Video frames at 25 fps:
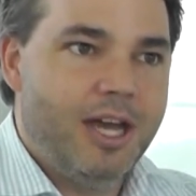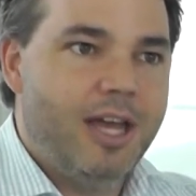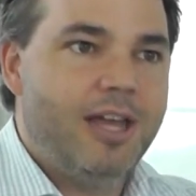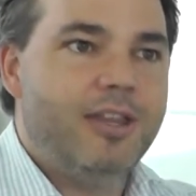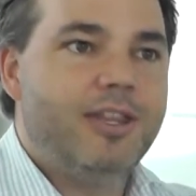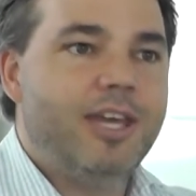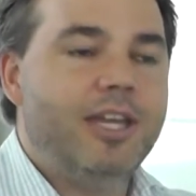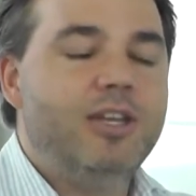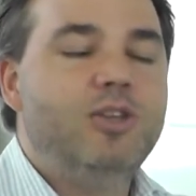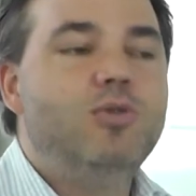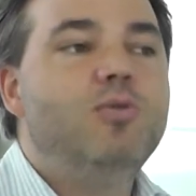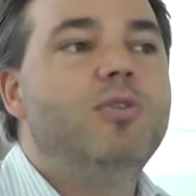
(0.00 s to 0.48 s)

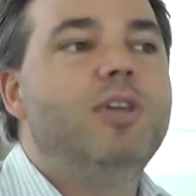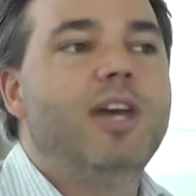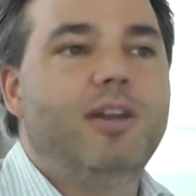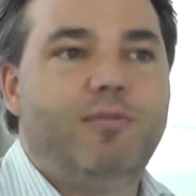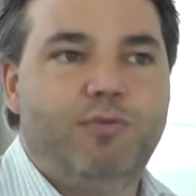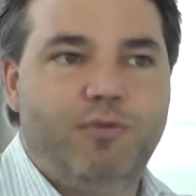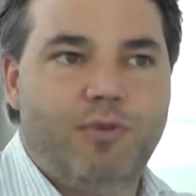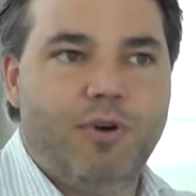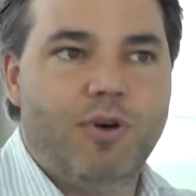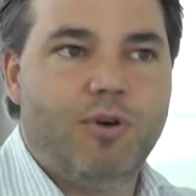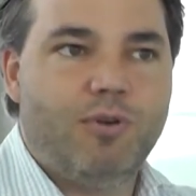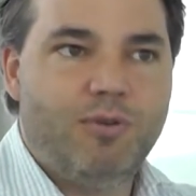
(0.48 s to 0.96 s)
They do
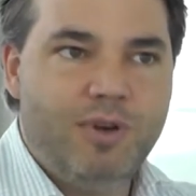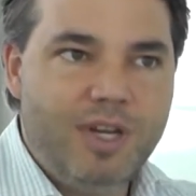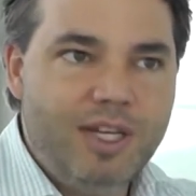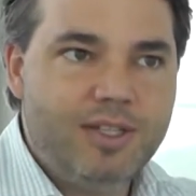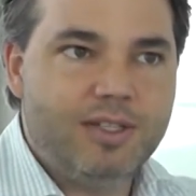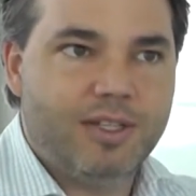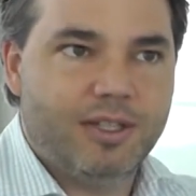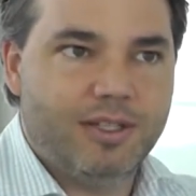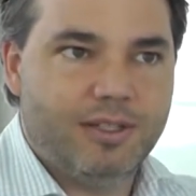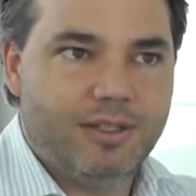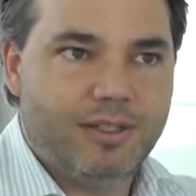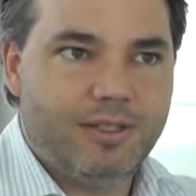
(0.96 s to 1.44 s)
that for a
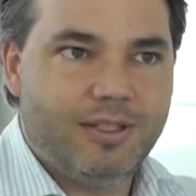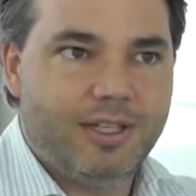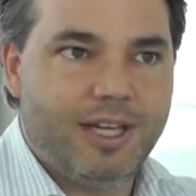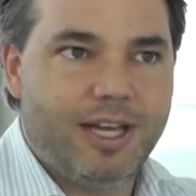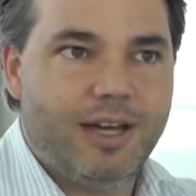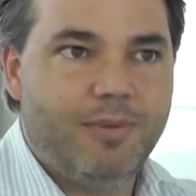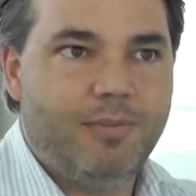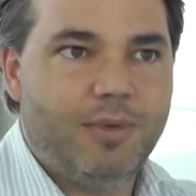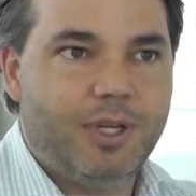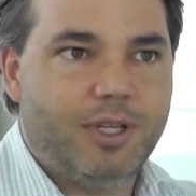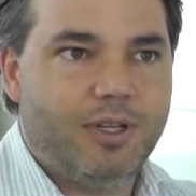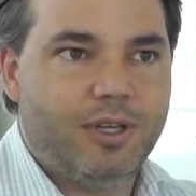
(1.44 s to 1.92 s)
reason.
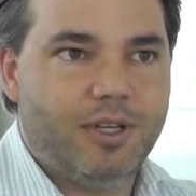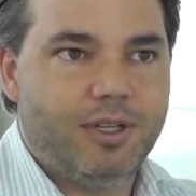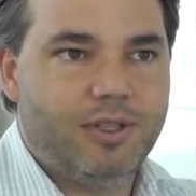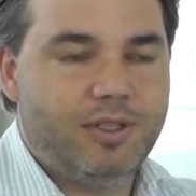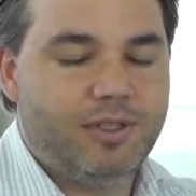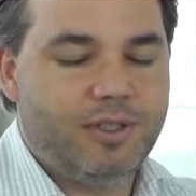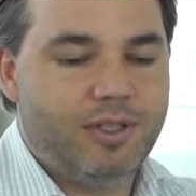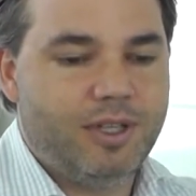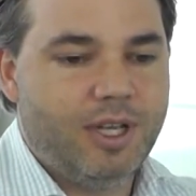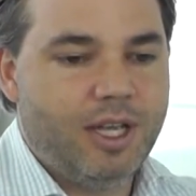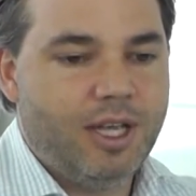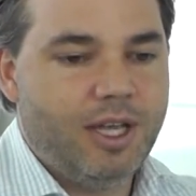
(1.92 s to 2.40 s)
Yeah,
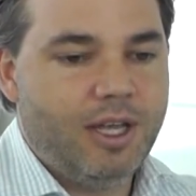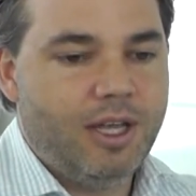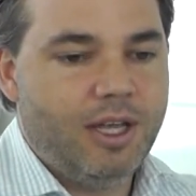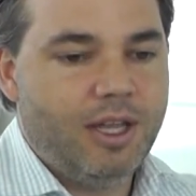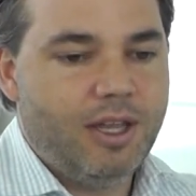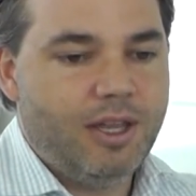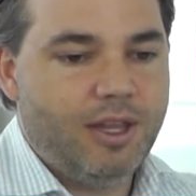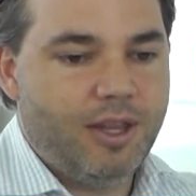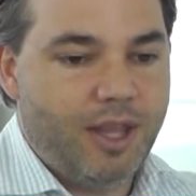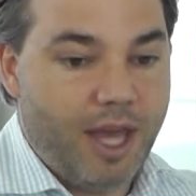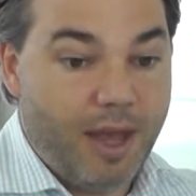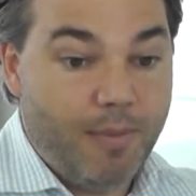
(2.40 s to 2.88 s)
because
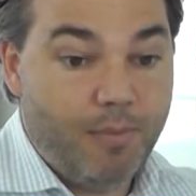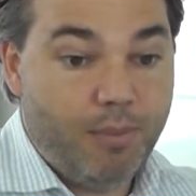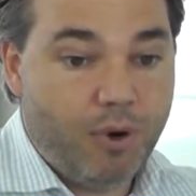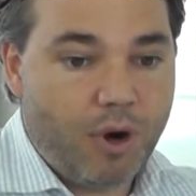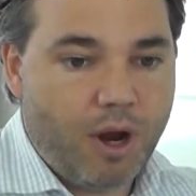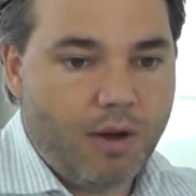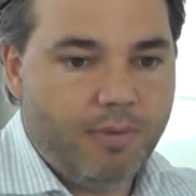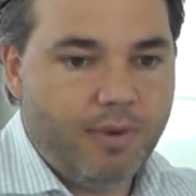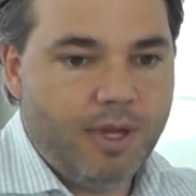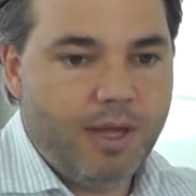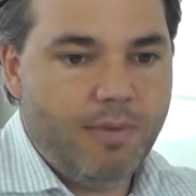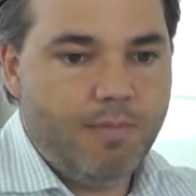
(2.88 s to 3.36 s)
they
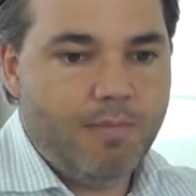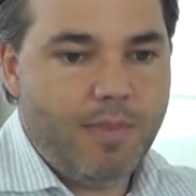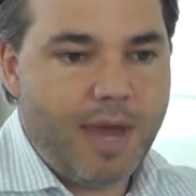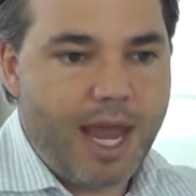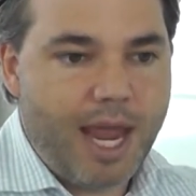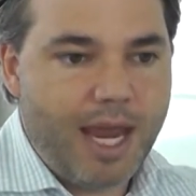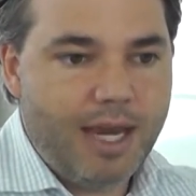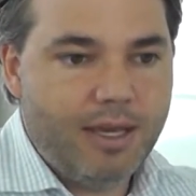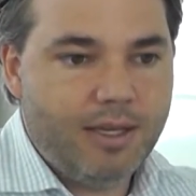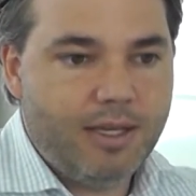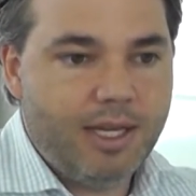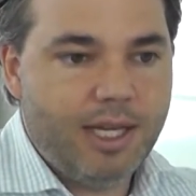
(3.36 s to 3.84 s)
probably
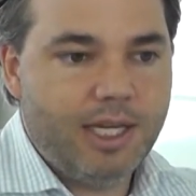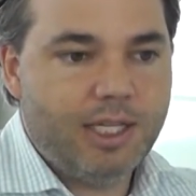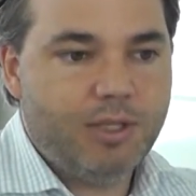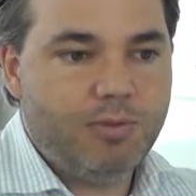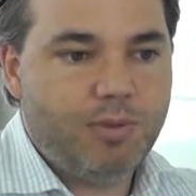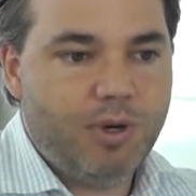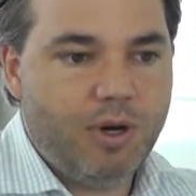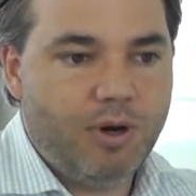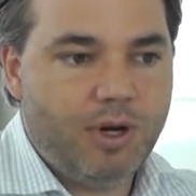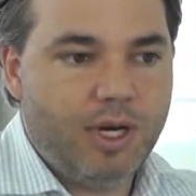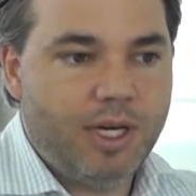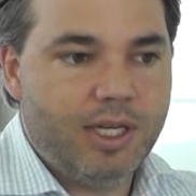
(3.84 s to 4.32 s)
made the
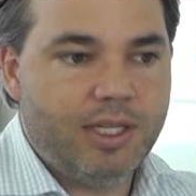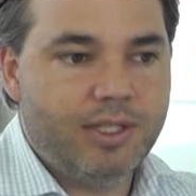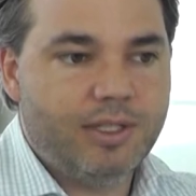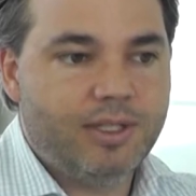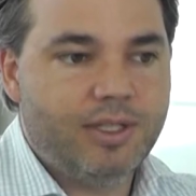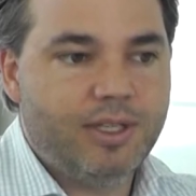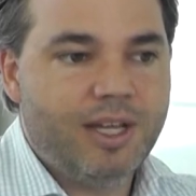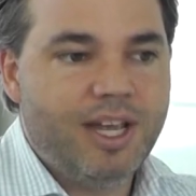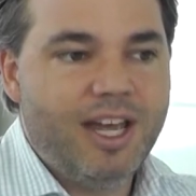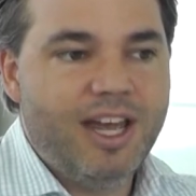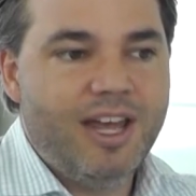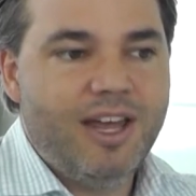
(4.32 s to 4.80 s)

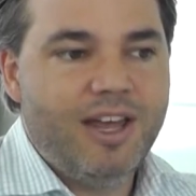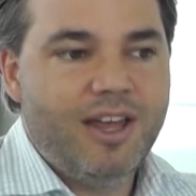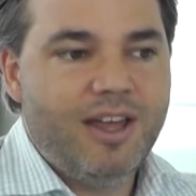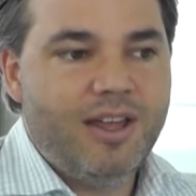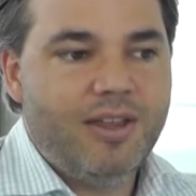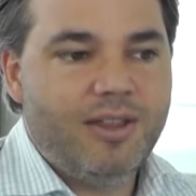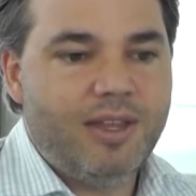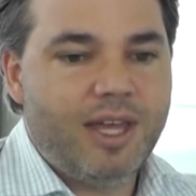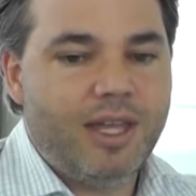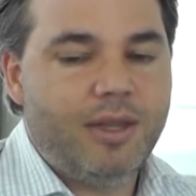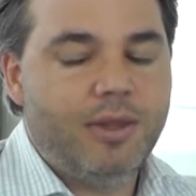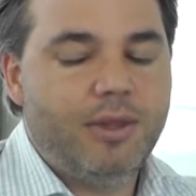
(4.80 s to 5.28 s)
experience
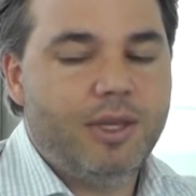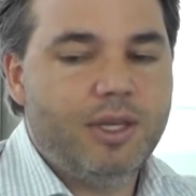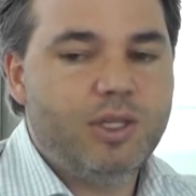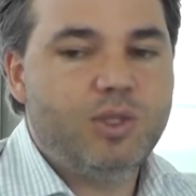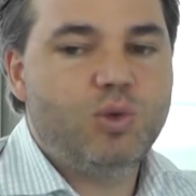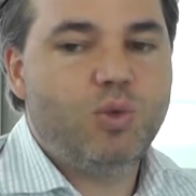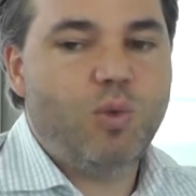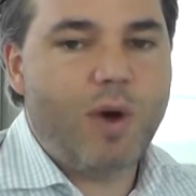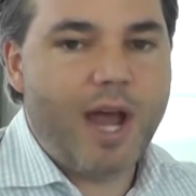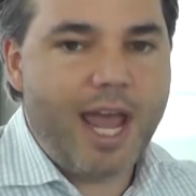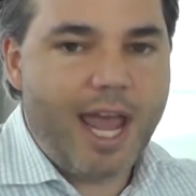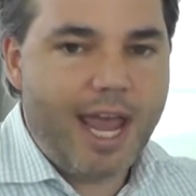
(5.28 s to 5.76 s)
that
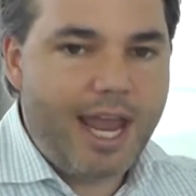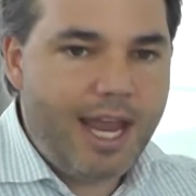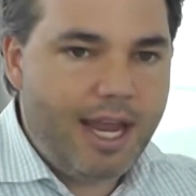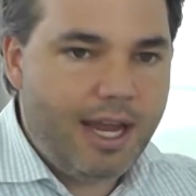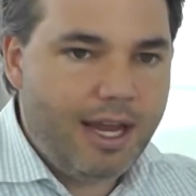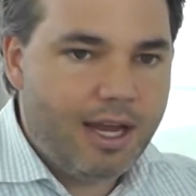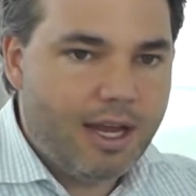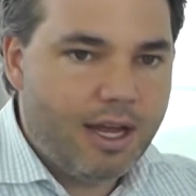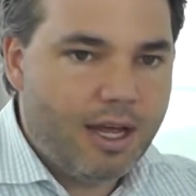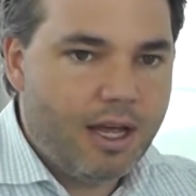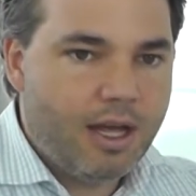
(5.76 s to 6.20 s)
this way